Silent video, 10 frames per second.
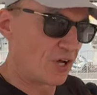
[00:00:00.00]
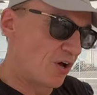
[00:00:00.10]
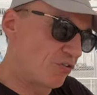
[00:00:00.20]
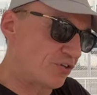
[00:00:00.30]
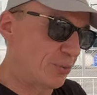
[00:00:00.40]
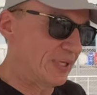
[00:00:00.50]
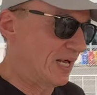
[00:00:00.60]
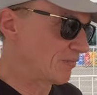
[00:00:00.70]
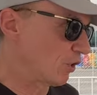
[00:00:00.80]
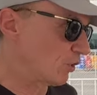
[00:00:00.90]
so we can
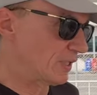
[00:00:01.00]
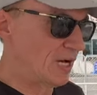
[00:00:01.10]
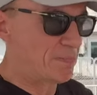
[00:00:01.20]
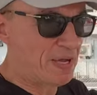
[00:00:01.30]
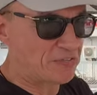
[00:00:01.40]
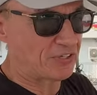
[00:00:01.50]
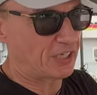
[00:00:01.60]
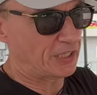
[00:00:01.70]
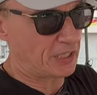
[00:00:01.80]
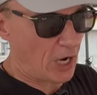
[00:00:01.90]
have a look. Now
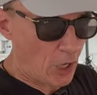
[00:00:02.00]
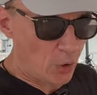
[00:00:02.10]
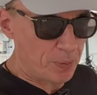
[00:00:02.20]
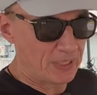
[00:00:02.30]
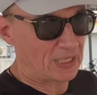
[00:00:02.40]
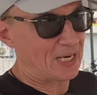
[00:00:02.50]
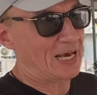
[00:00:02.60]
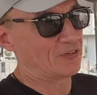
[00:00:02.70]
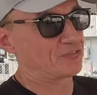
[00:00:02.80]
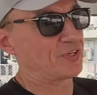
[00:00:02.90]
basically the open
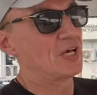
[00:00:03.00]
class,